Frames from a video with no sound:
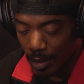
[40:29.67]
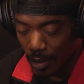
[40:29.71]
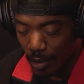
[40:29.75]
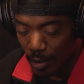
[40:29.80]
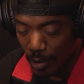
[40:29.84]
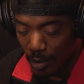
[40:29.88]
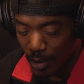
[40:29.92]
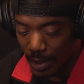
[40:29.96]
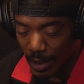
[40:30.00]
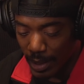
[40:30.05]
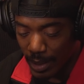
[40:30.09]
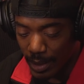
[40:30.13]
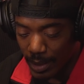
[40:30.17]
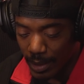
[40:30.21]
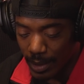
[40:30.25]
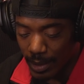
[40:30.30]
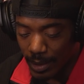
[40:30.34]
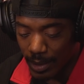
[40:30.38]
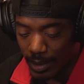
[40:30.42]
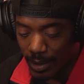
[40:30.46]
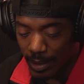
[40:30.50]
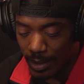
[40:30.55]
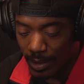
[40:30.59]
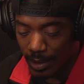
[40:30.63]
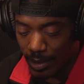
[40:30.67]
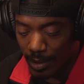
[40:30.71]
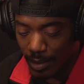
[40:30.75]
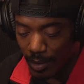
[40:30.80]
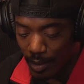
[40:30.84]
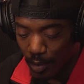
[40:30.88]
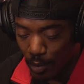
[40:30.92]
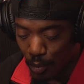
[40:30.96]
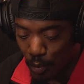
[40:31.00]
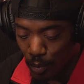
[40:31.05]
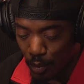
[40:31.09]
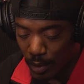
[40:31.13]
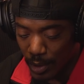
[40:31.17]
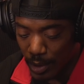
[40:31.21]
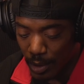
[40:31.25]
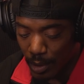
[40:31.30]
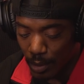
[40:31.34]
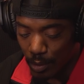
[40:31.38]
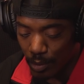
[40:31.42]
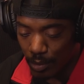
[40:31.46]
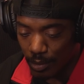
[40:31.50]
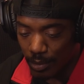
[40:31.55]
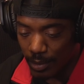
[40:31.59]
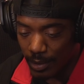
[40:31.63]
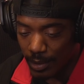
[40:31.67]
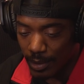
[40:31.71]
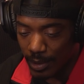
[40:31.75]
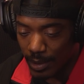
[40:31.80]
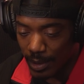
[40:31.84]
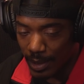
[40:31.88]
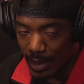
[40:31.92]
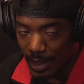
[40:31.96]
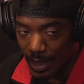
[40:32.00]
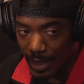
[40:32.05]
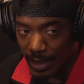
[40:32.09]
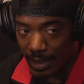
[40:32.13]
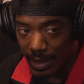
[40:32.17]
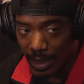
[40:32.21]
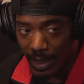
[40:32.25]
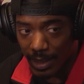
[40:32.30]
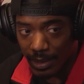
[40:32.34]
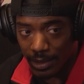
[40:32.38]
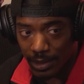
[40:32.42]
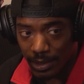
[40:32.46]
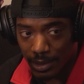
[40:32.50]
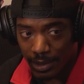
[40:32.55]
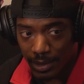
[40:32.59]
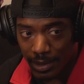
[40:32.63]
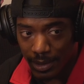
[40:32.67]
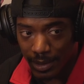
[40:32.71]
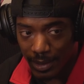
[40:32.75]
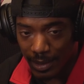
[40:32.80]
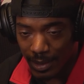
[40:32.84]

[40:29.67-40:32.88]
R.A., Corleone, and Naj.